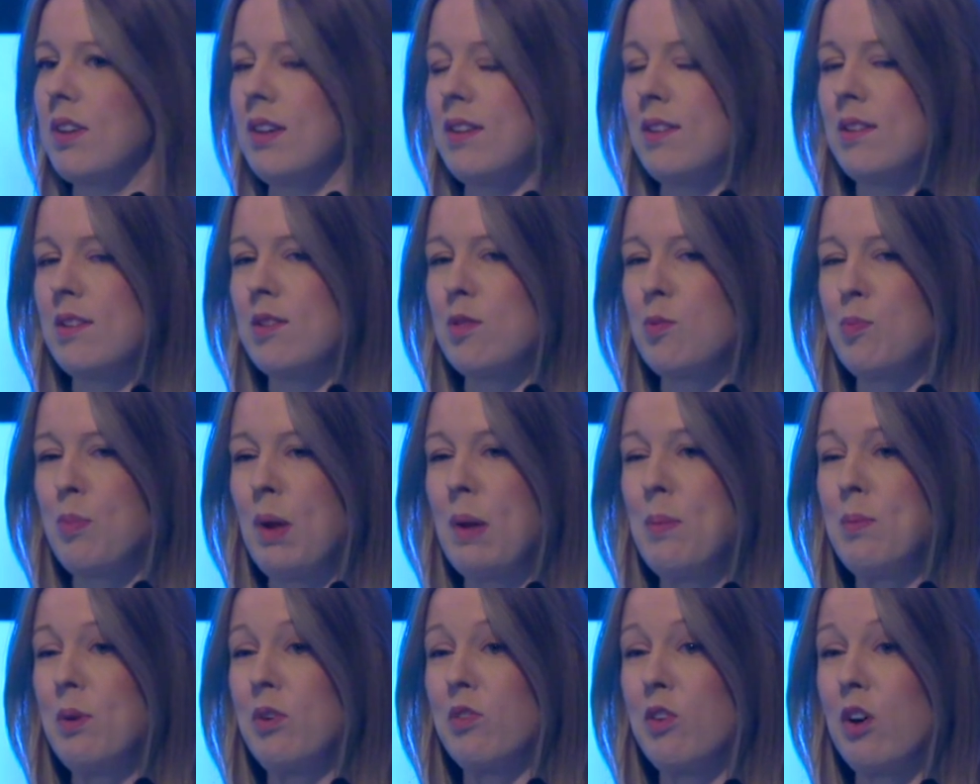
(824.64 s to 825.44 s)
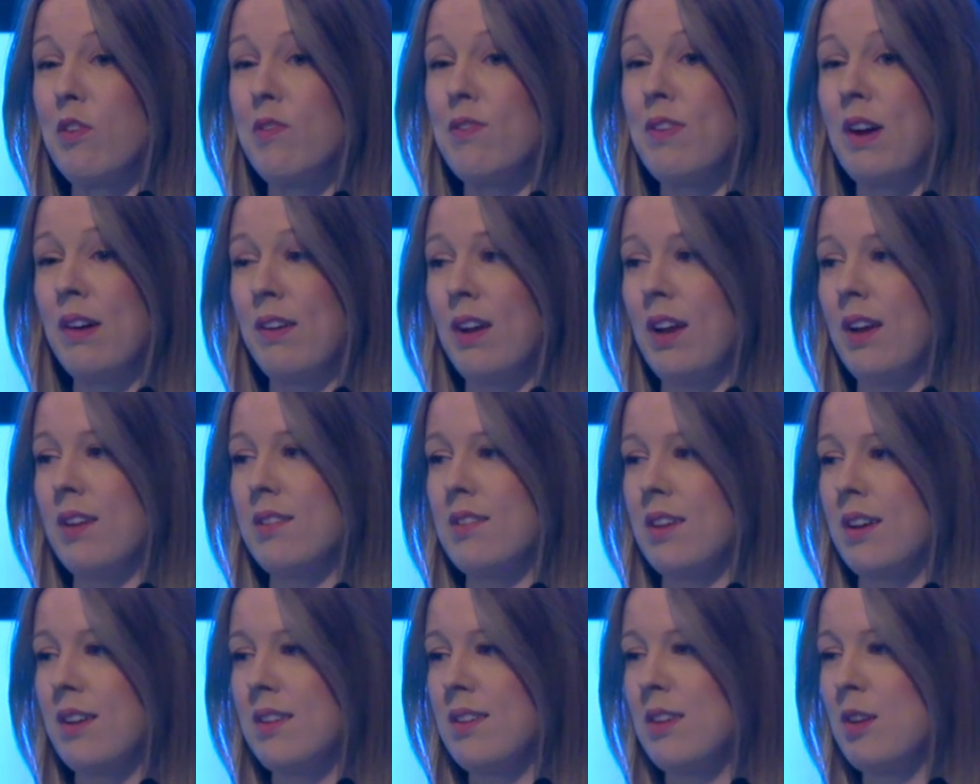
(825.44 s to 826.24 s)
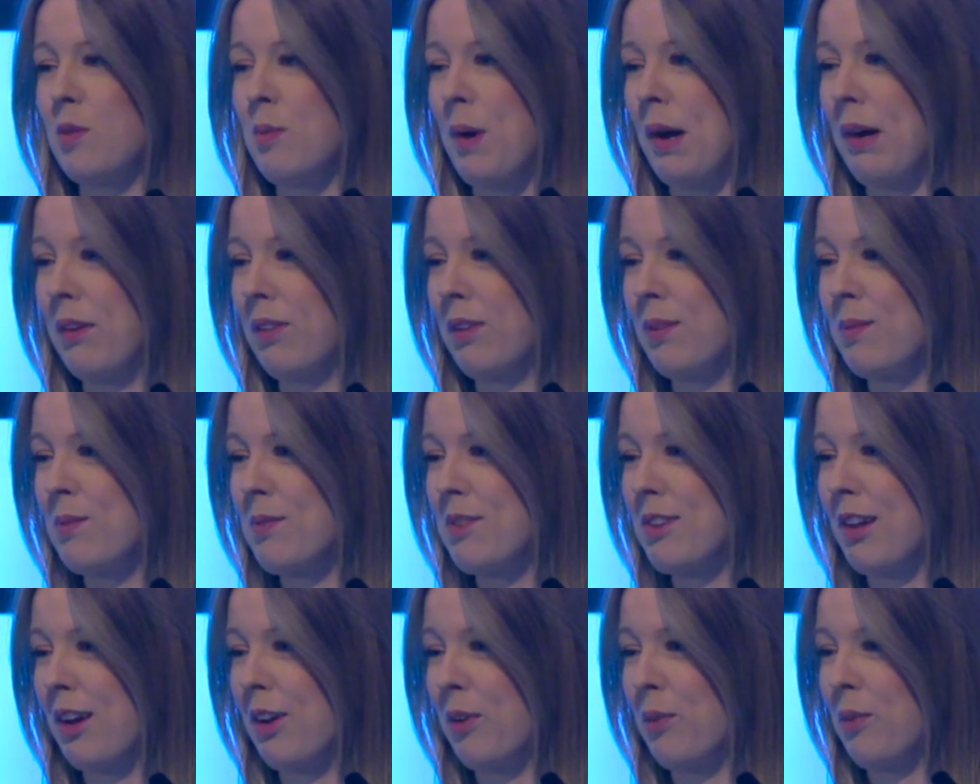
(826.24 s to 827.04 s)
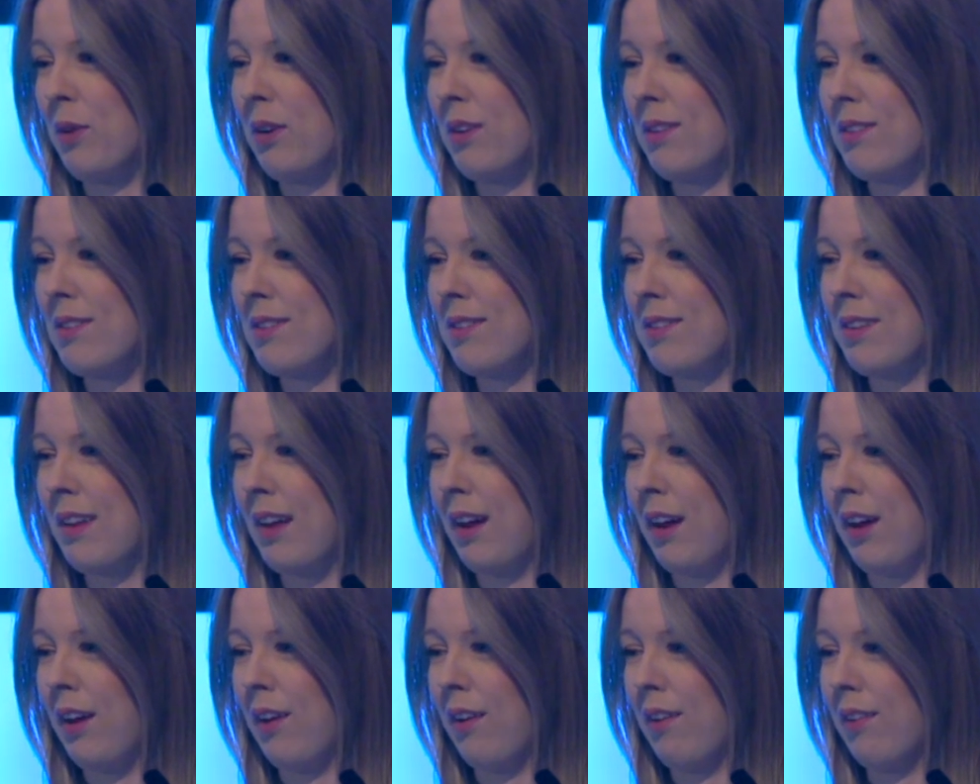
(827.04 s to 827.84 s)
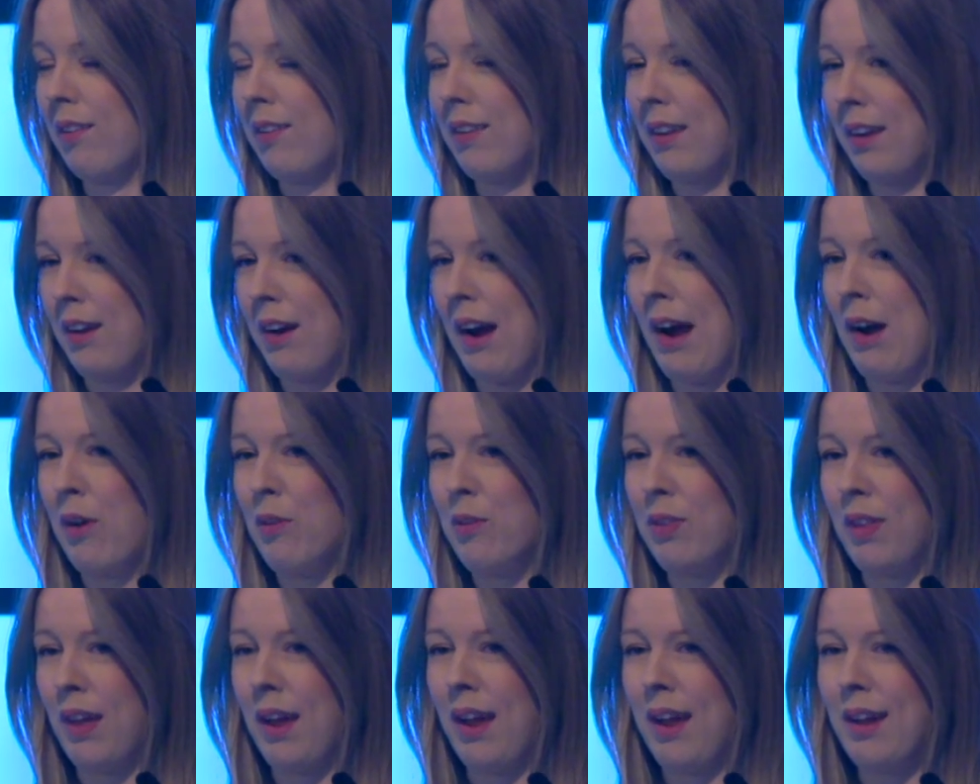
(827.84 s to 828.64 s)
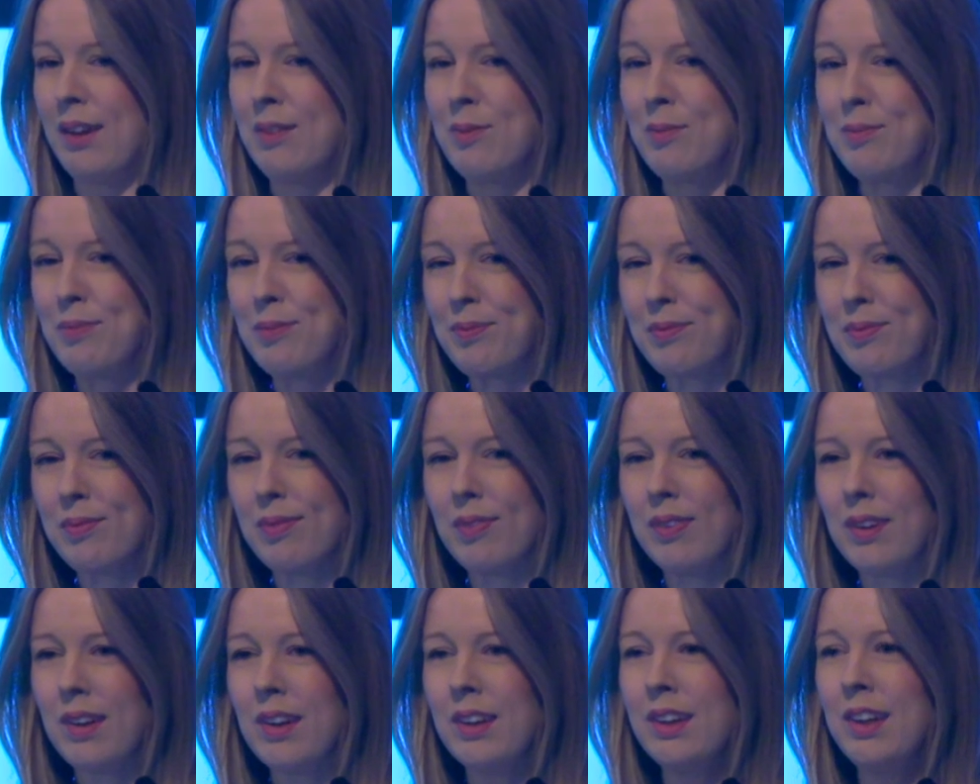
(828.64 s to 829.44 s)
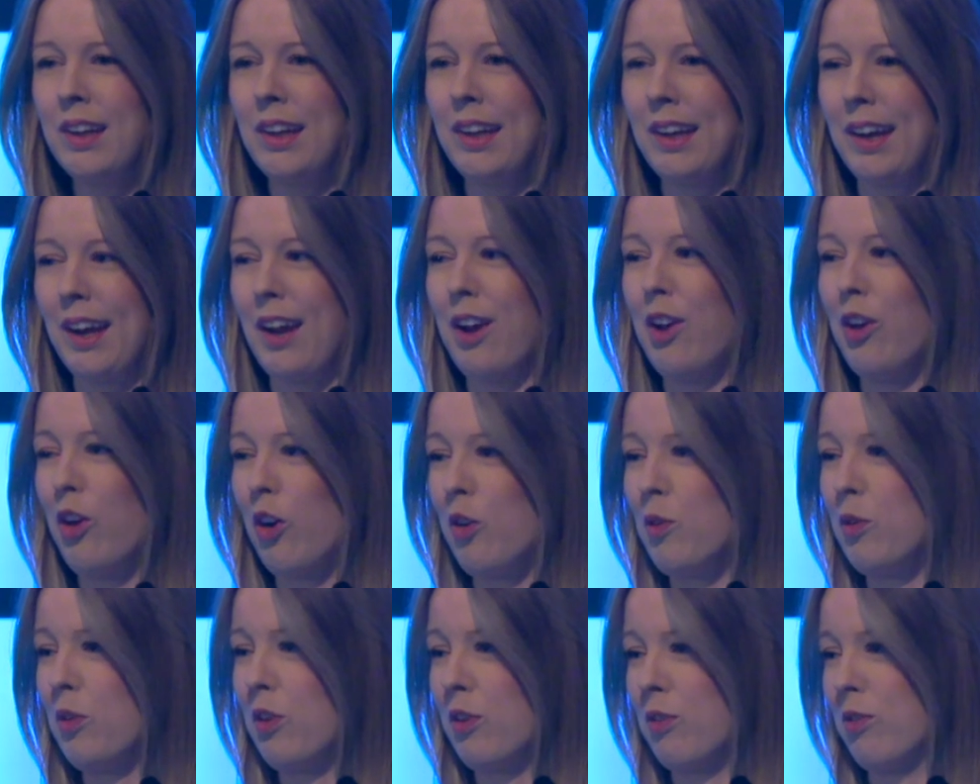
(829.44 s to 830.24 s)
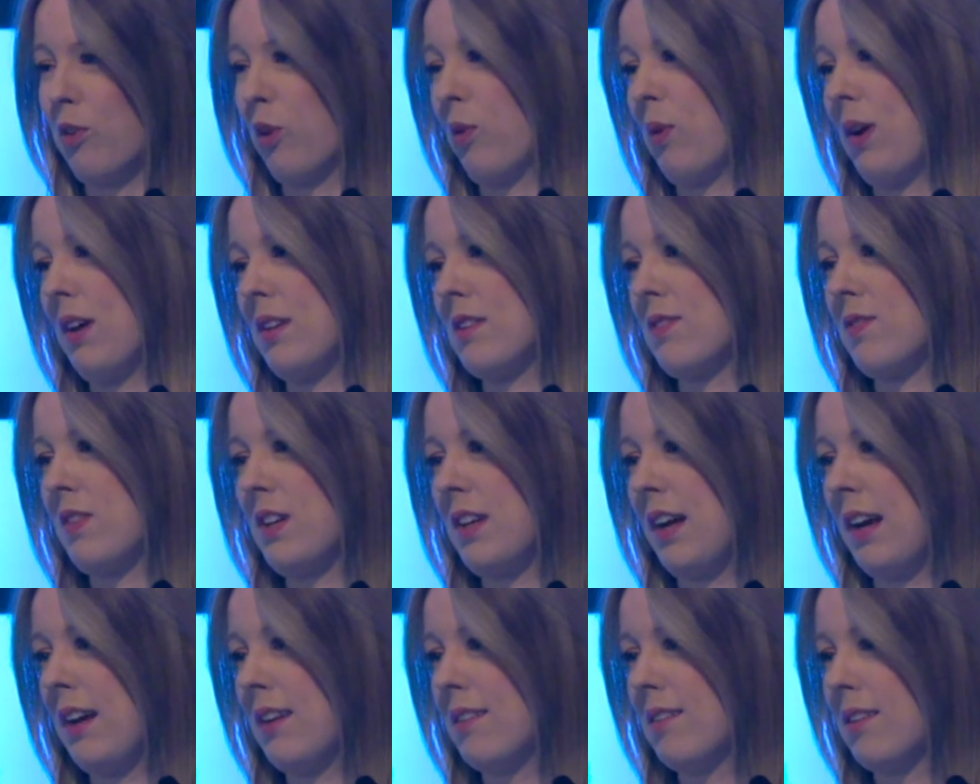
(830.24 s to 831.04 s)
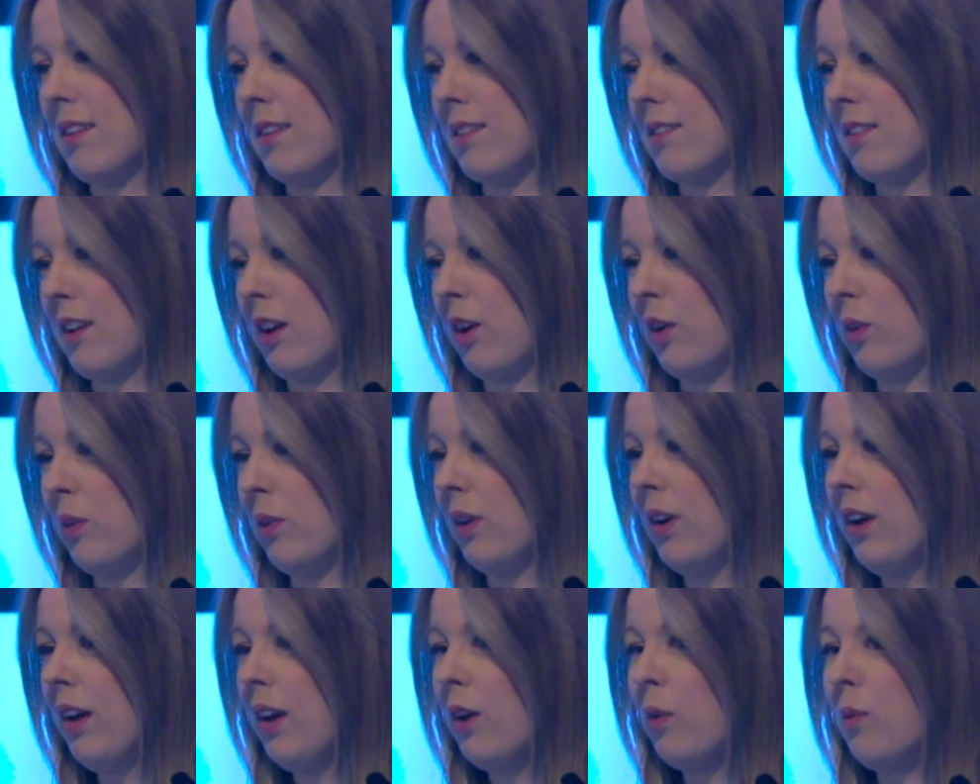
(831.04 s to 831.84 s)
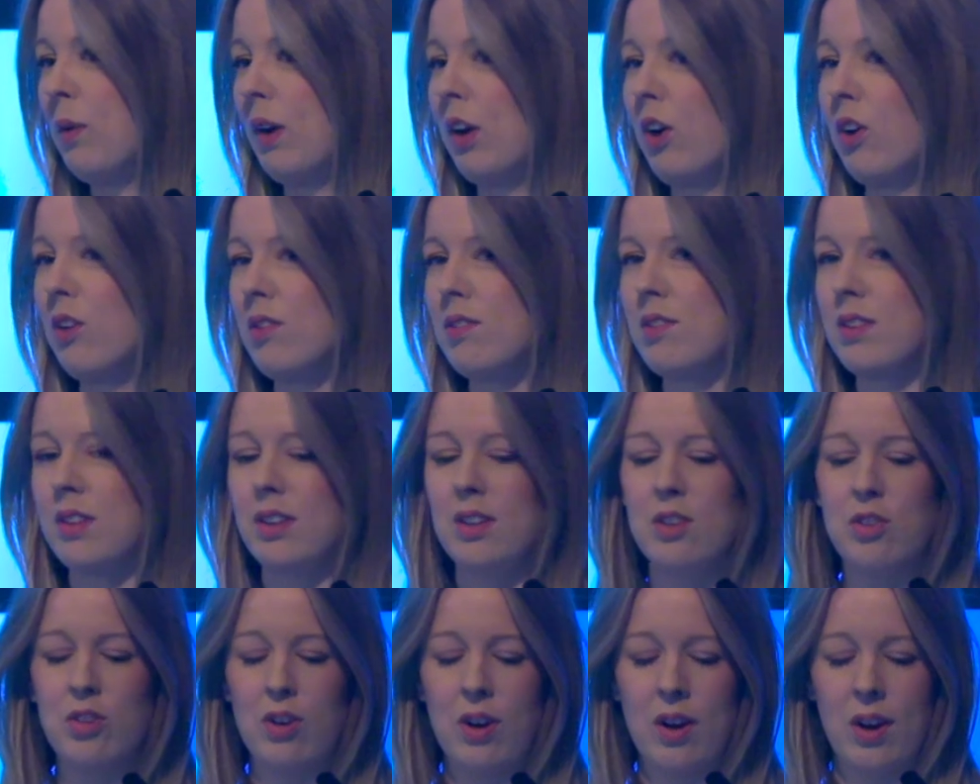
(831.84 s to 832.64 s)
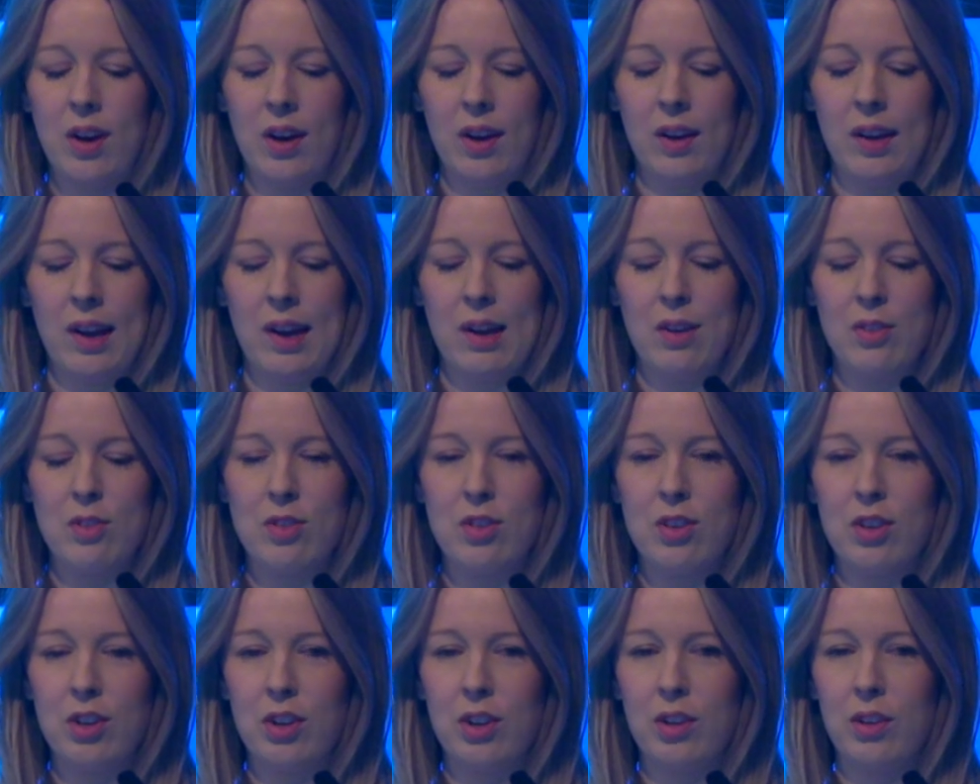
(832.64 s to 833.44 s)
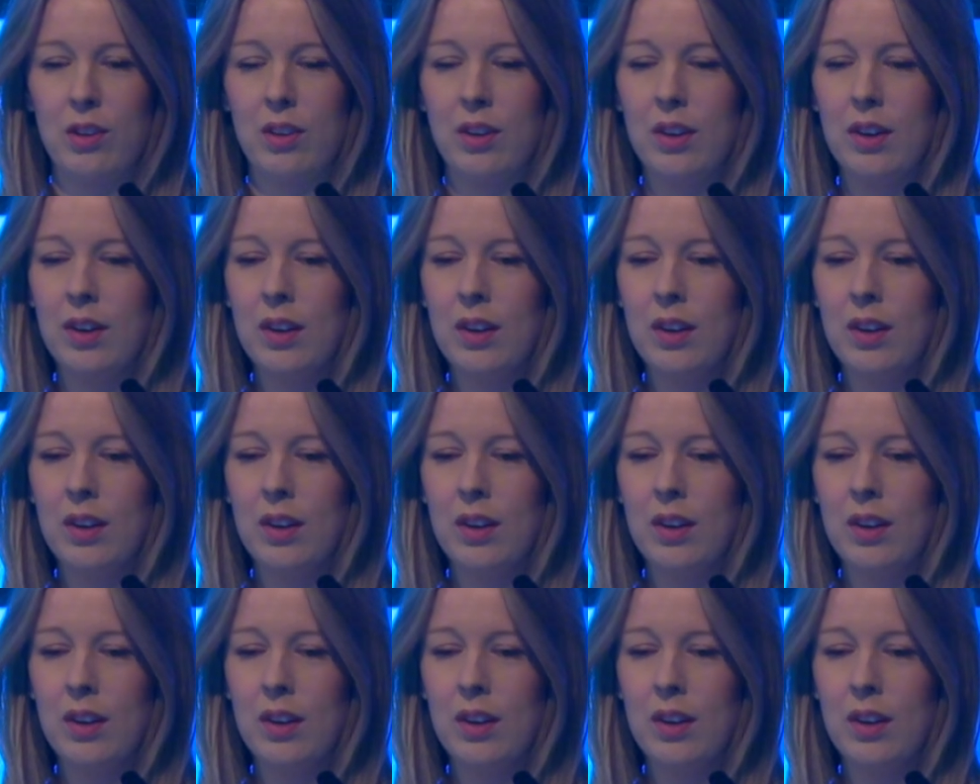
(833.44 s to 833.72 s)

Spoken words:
is people have got very excited about them. So once they're out there, you're going to get a lot of requests for data. So we're constantly trying now to